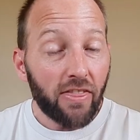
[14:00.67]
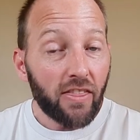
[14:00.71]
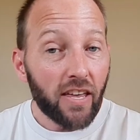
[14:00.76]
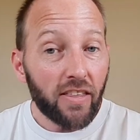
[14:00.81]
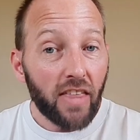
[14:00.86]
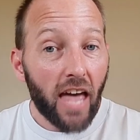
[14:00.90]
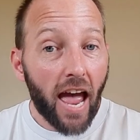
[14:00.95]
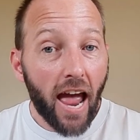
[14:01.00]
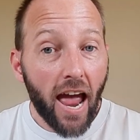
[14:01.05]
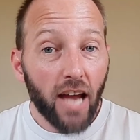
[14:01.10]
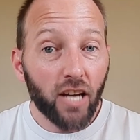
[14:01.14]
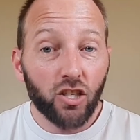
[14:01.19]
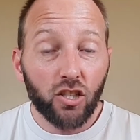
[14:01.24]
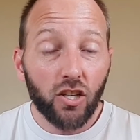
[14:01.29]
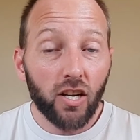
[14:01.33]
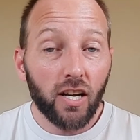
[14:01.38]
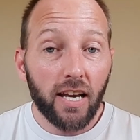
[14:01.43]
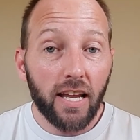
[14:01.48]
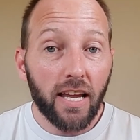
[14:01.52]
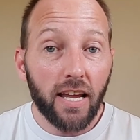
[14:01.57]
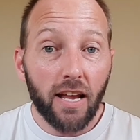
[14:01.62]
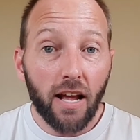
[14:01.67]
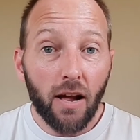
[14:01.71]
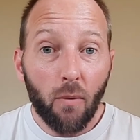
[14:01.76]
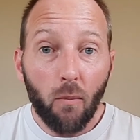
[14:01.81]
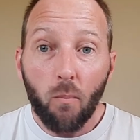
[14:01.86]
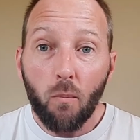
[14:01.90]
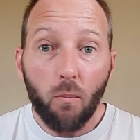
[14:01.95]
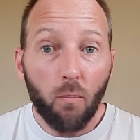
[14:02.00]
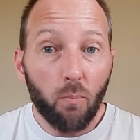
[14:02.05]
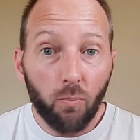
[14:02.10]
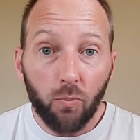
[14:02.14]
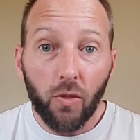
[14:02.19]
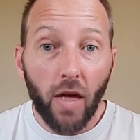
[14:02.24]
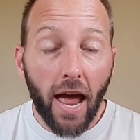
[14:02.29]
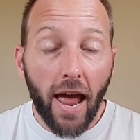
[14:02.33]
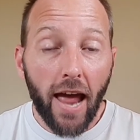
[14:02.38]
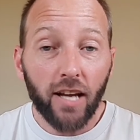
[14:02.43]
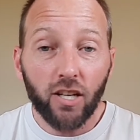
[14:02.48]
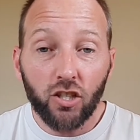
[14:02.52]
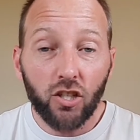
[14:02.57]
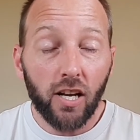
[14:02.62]
and then they actually they
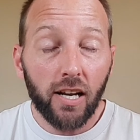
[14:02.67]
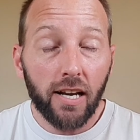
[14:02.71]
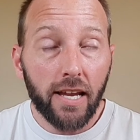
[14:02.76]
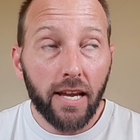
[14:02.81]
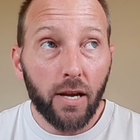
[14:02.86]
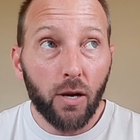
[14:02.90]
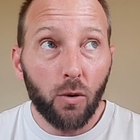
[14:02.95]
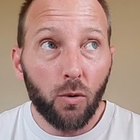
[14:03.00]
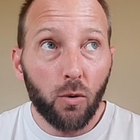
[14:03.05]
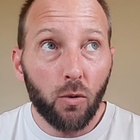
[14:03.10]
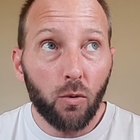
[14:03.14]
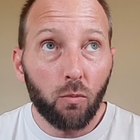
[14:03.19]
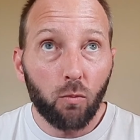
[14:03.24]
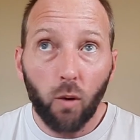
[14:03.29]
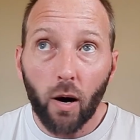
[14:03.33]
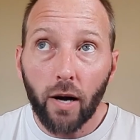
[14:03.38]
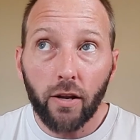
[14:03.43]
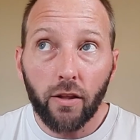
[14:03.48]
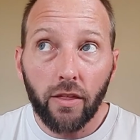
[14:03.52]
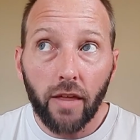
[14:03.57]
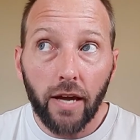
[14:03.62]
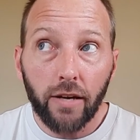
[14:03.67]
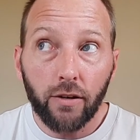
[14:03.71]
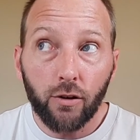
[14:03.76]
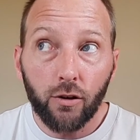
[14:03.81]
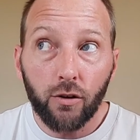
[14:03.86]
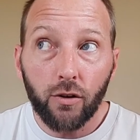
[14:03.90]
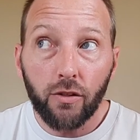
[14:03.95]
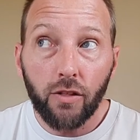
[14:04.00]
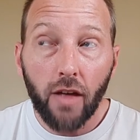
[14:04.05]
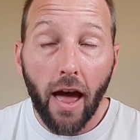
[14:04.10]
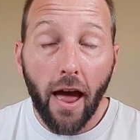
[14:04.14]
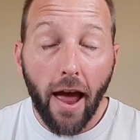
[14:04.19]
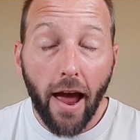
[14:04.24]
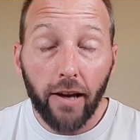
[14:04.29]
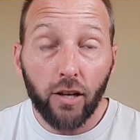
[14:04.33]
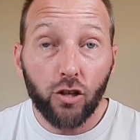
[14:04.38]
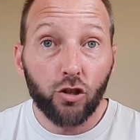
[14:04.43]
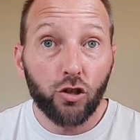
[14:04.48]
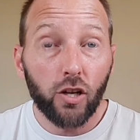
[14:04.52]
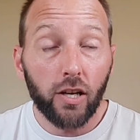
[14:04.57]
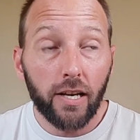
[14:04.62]
actually what do they do they
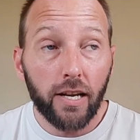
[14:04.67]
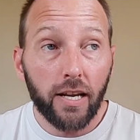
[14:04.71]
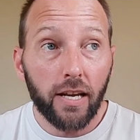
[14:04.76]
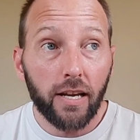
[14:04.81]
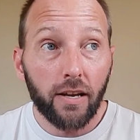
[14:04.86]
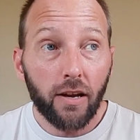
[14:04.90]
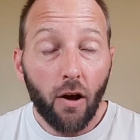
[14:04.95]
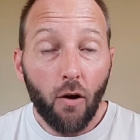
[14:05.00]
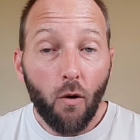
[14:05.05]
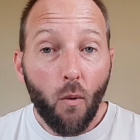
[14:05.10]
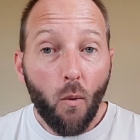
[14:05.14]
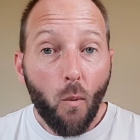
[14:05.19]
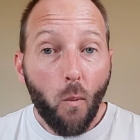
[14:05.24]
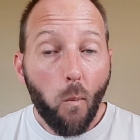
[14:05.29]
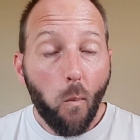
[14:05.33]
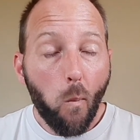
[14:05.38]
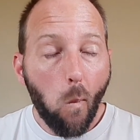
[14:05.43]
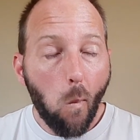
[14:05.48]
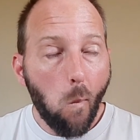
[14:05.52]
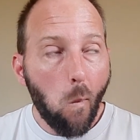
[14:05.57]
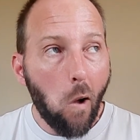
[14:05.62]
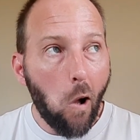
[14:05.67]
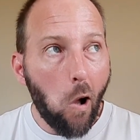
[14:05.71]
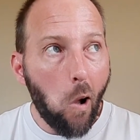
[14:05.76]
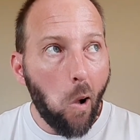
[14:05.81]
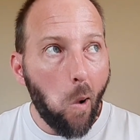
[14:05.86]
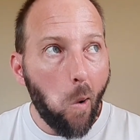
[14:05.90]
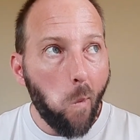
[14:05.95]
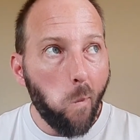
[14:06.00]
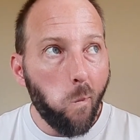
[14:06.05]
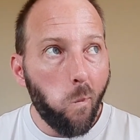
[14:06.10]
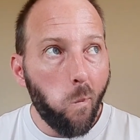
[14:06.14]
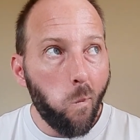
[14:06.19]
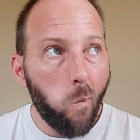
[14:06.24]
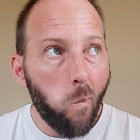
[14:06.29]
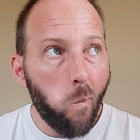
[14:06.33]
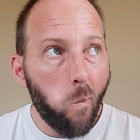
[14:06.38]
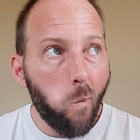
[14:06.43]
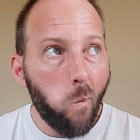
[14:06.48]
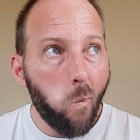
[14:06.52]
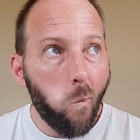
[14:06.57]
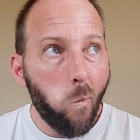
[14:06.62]
actually
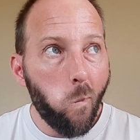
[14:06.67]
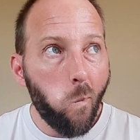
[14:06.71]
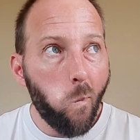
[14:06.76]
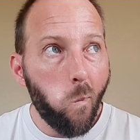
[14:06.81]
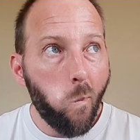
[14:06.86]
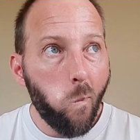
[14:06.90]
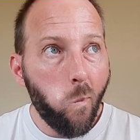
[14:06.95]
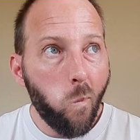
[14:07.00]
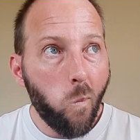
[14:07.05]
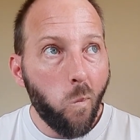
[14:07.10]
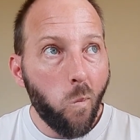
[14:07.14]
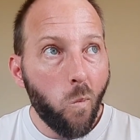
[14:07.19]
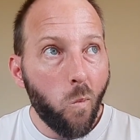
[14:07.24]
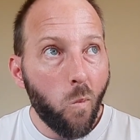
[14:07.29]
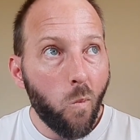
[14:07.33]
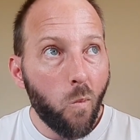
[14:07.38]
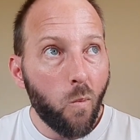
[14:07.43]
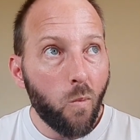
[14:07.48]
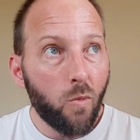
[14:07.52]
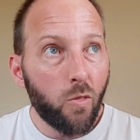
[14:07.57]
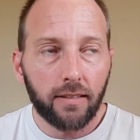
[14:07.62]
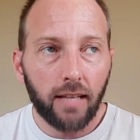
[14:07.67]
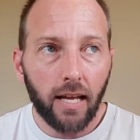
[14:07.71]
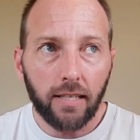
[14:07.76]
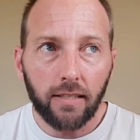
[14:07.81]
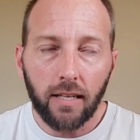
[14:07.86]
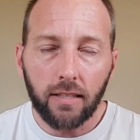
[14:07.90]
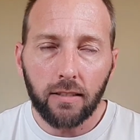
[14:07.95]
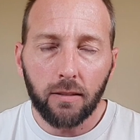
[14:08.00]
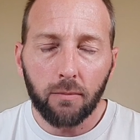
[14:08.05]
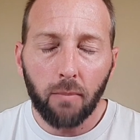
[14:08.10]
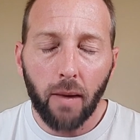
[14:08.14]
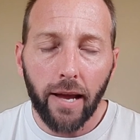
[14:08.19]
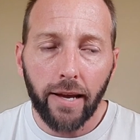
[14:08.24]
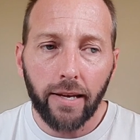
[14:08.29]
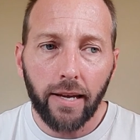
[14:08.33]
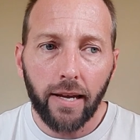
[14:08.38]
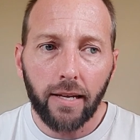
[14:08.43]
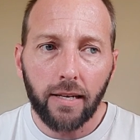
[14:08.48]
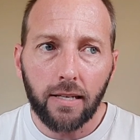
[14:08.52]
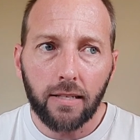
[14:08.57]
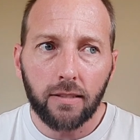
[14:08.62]
um that doesn't
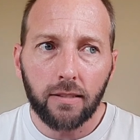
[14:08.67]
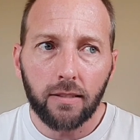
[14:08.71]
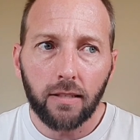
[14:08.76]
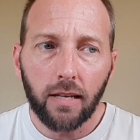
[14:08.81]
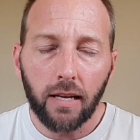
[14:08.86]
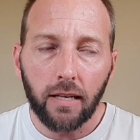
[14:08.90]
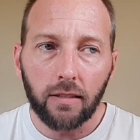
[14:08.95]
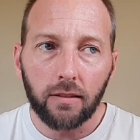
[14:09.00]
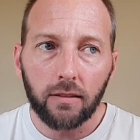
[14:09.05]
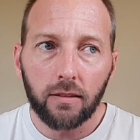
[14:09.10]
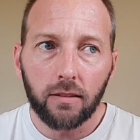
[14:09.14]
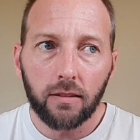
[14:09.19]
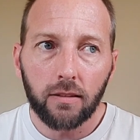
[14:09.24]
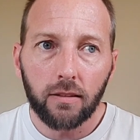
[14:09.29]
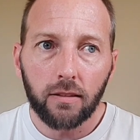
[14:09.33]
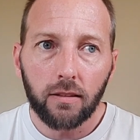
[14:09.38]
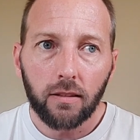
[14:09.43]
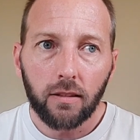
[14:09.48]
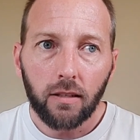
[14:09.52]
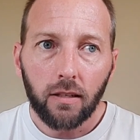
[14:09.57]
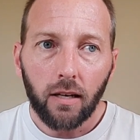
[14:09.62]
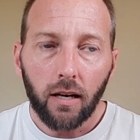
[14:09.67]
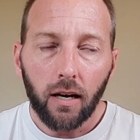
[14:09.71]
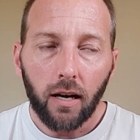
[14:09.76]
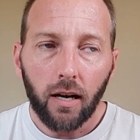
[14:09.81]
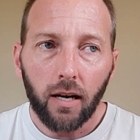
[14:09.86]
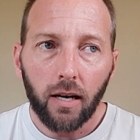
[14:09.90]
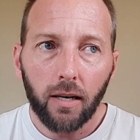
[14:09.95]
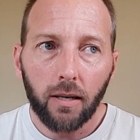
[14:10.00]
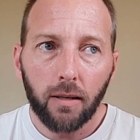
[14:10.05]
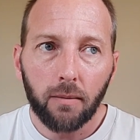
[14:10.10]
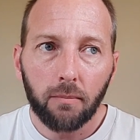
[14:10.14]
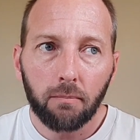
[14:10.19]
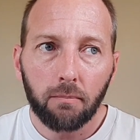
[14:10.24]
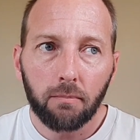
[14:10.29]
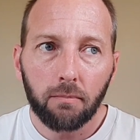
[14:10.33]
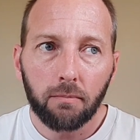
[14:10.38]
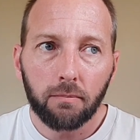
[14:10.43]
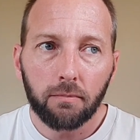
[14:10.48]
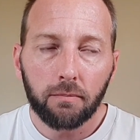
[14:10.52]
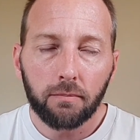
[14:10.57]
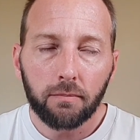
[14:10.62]
make any sense
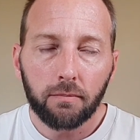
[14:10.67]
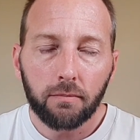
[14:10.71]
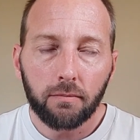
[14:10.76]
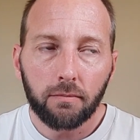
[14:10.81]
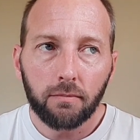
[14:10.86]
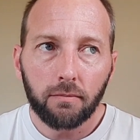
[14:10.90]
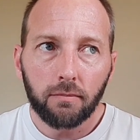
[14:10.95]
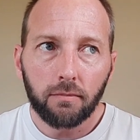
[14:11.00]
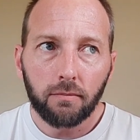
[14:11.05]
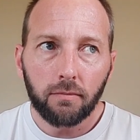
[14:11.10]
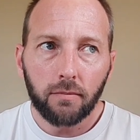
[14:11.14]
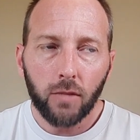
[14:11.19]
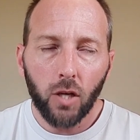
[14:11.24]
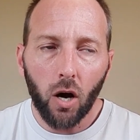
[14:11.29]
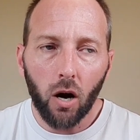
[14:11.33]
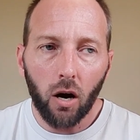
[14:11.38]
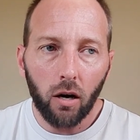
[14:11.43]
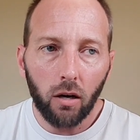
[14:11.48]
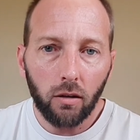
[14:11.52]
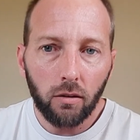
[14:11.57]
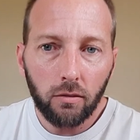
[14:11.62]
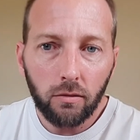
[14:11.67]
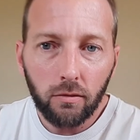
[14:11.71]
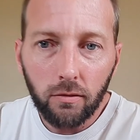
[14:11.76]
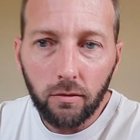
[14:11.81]
um yeah